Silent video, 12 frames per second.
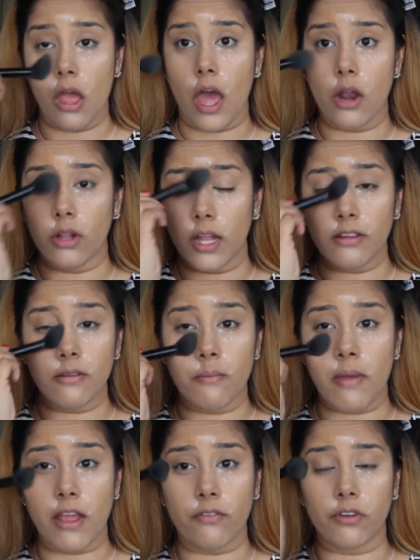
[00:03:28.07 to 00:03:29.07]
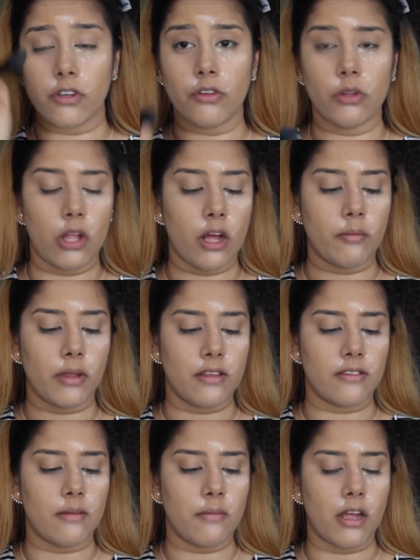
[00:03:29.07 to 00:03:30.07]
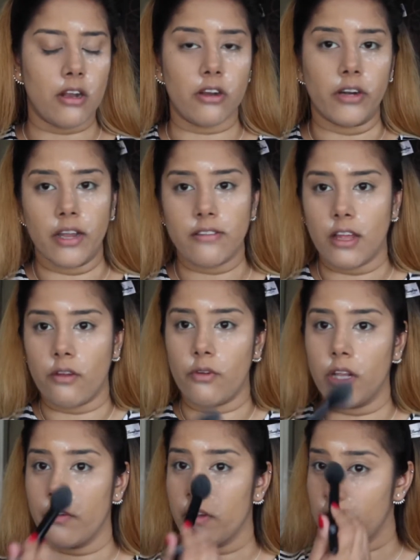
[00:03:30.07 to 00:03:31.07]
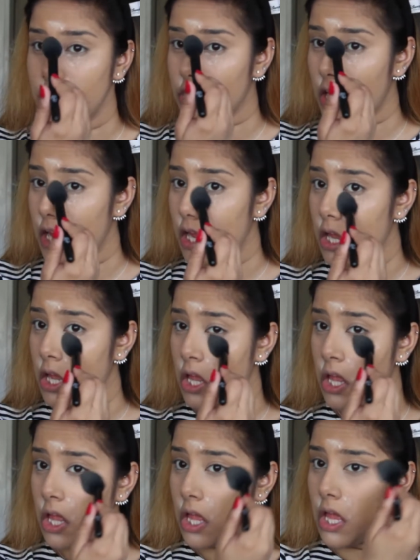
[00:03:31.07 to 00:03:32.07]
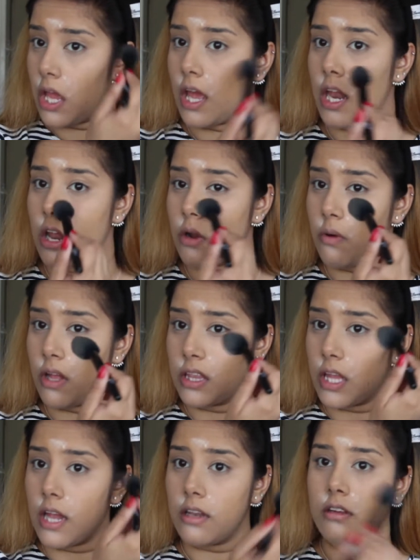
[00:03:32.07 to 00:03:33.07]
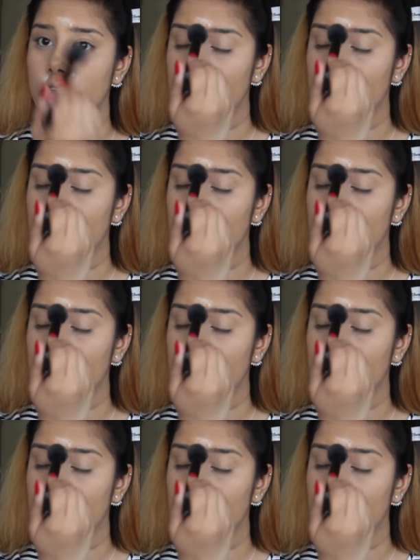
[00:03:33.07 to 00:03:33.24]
I don't like to bake for too long because then my under eyes get really dry, and I don't want that.